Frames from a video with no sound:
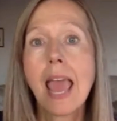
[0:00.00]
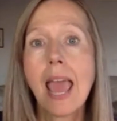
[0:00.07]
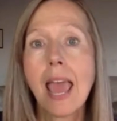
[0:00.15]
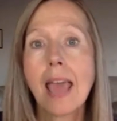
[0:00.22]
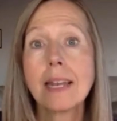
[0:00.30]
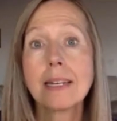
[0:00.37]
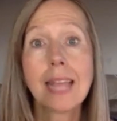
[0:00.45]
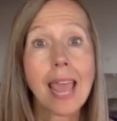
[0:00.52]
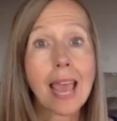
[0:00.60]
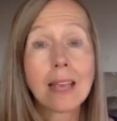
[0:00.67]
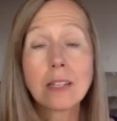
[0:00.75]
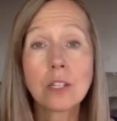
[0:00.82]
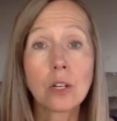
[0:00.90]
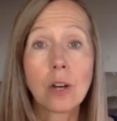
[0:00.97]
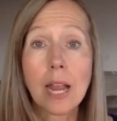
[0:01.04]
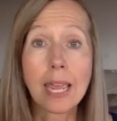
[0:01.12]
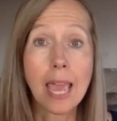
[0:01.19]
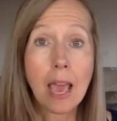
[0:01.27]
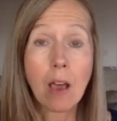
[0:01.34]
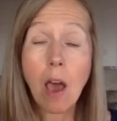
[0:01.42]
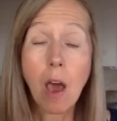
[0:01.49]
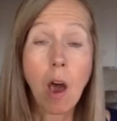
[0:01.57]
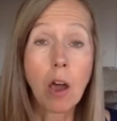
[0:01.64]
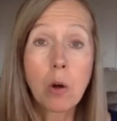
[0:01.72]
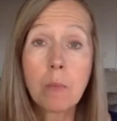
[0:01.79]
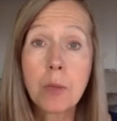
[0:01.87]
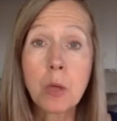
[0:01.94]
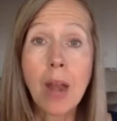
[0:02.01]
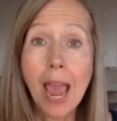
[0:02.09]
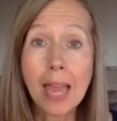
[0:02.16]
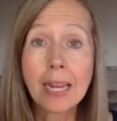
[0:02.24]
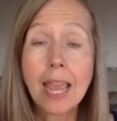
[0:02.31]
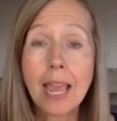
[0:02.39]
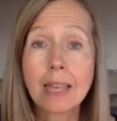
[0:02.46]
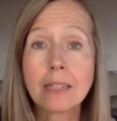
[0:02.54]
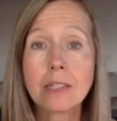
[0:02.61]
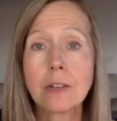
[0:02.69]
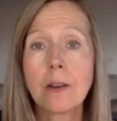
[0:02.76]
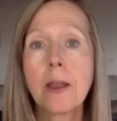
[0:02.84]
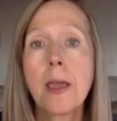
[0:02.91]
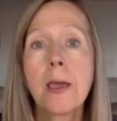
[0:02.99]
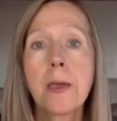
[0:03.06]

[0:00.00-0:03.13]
and cancer, like autoimmune and cancer?